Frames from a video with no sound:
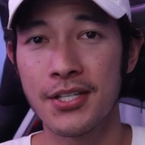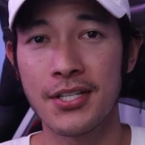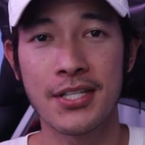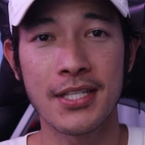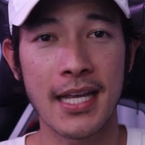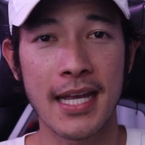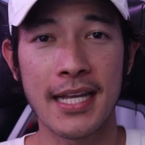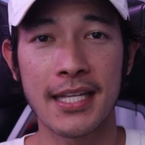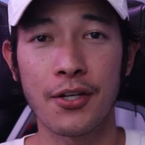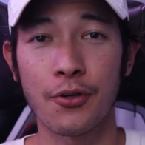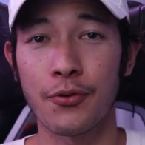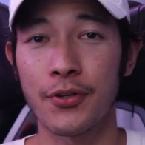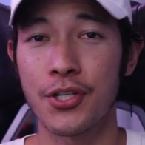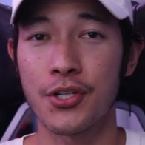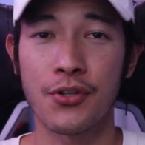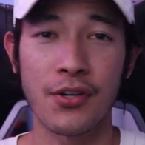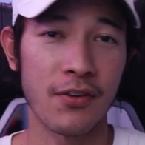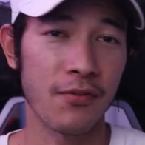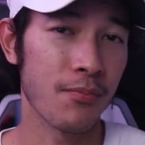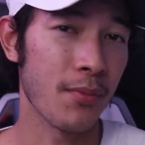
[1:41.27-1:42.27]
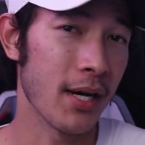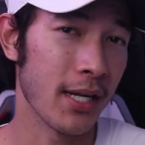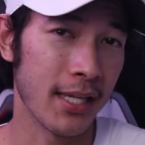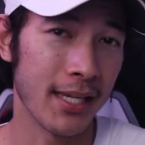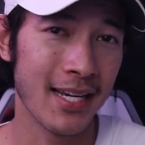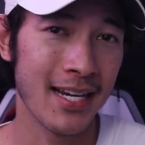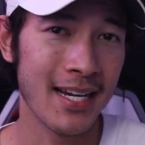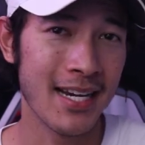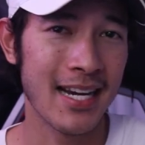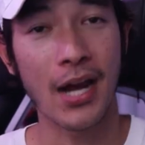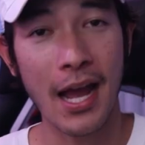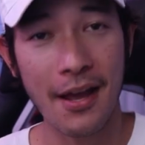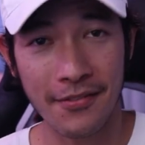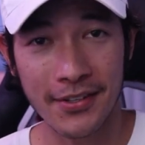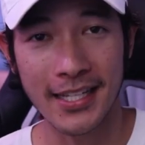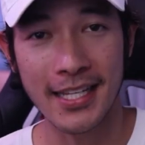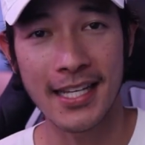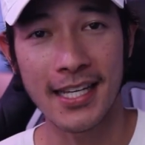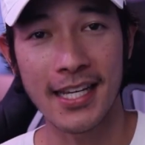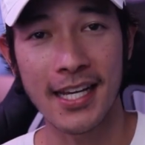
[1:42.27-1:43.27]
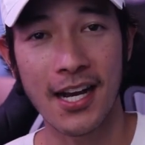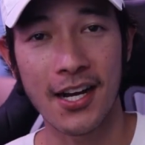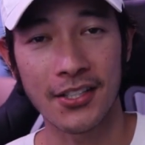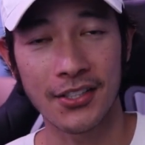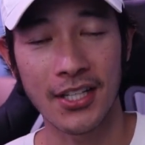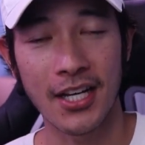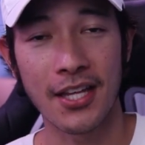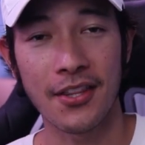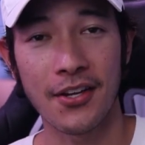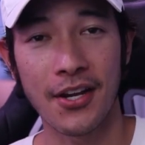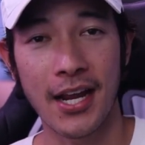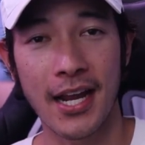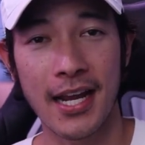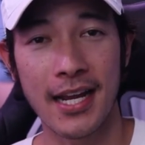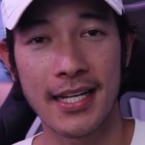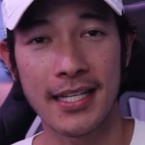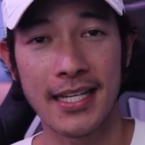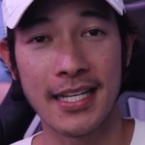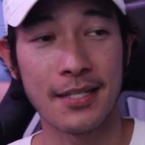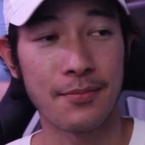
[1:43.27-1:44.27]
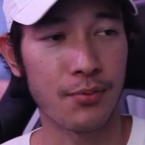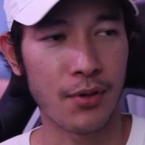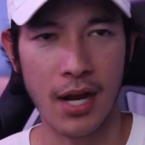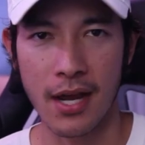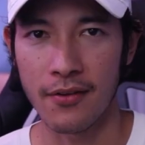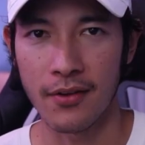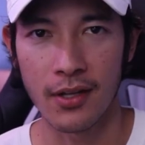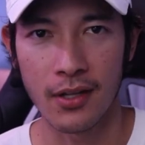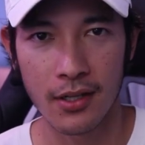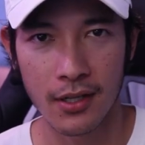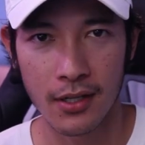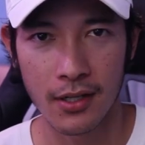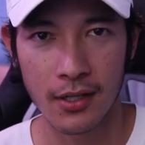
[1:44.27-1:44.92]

to send or retrieve money. Private key, on the other hand, is private.